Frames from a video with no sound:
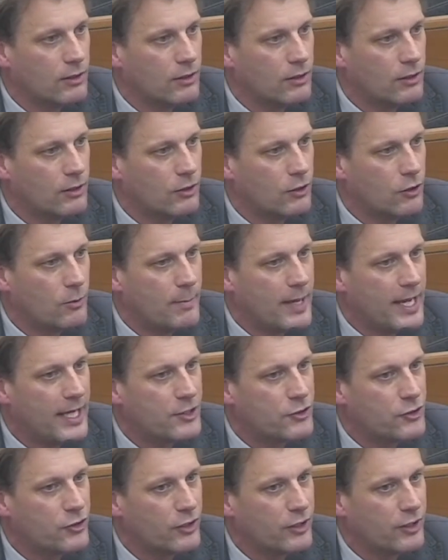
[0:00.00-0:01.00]

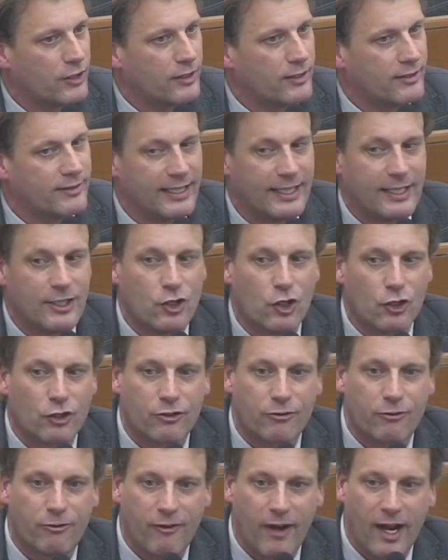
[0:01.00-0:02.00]
Lemaitre did not
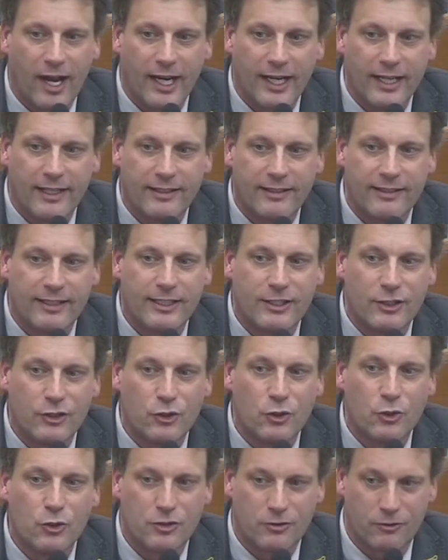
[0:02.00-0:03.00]
find it
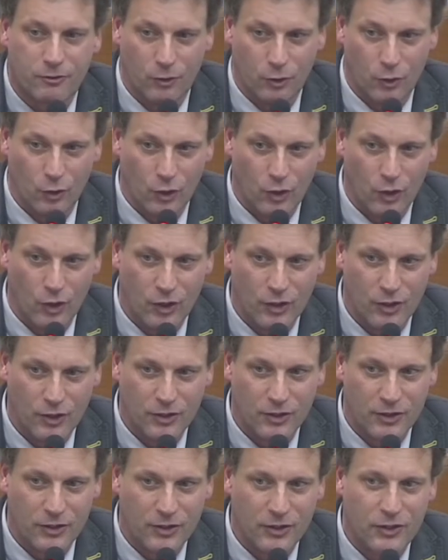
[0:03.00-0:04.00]
useful
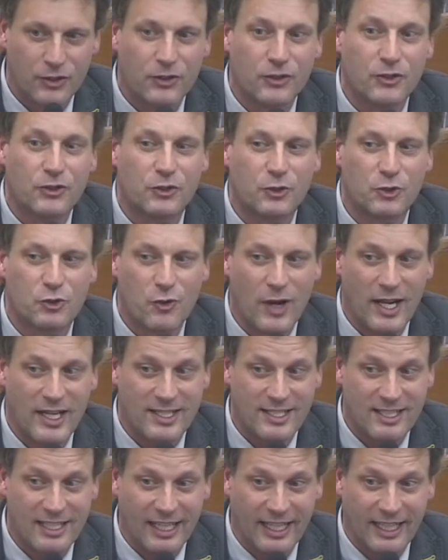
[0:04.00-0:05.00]
to
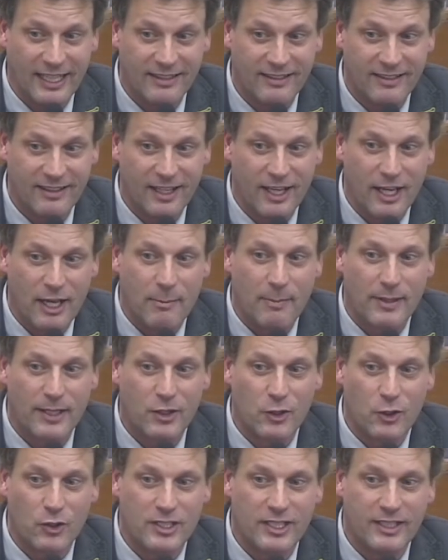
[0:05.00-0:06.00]
translate
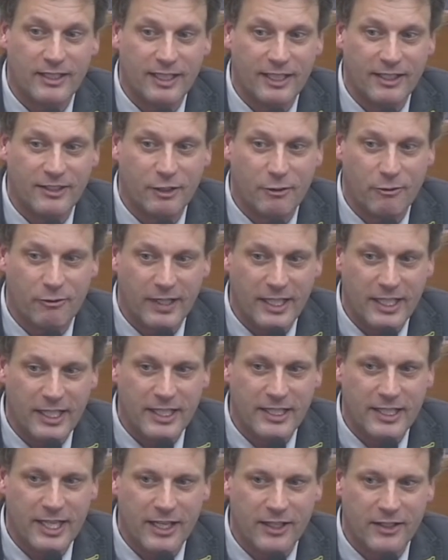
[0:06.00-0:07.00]
because in the
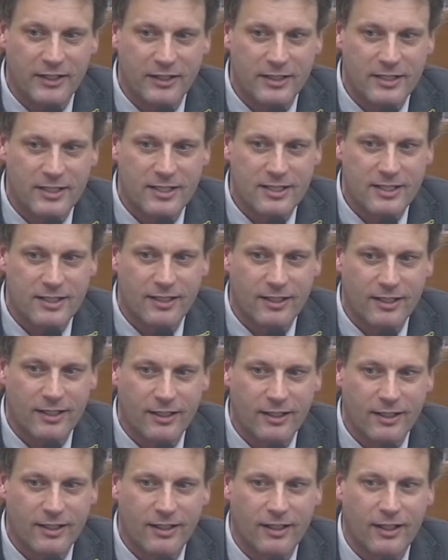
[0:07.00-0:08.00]
intervening years
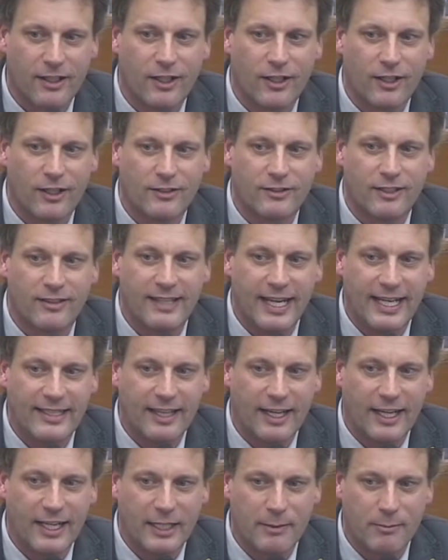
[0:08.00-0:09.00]
the data
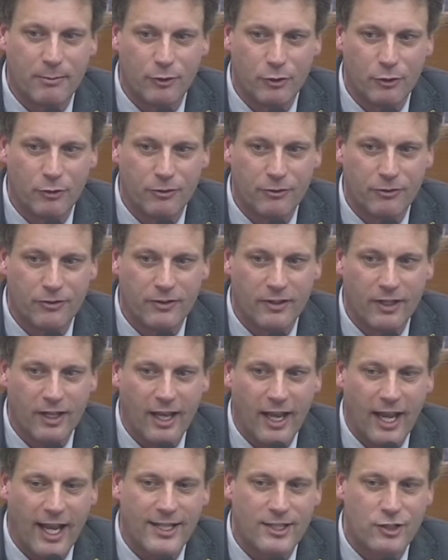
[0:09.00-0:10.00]
had improved
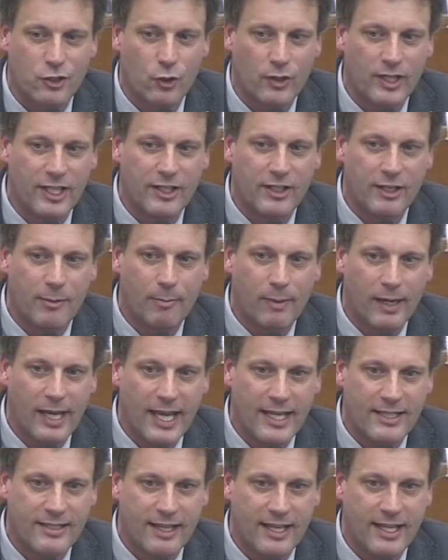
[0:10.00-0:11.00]
and so he
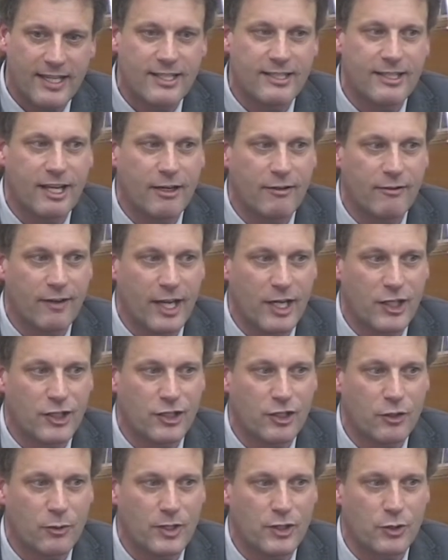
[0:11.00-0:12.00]
replaced his
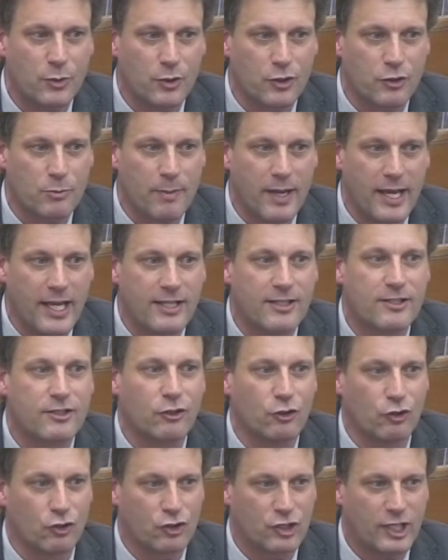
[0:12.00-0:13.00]
derivation which was based
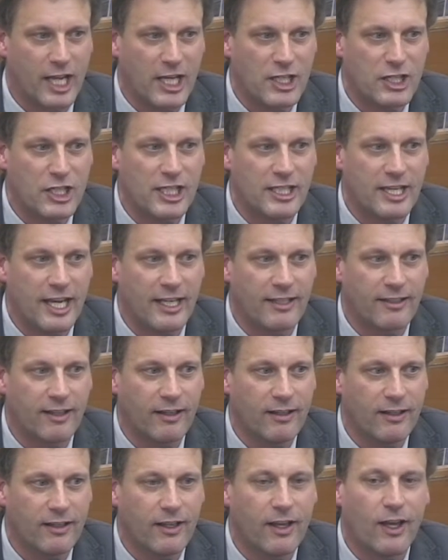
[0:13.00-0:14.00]
on sketchy
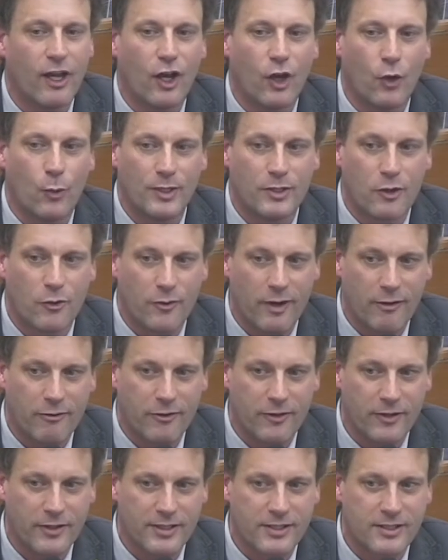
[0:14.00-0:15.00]
data with a
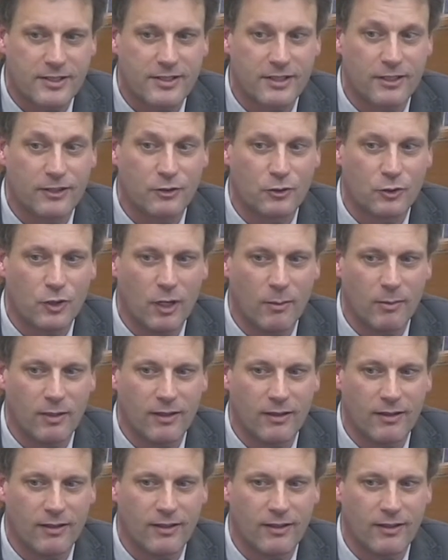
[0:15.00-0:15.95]
reference to Hubble.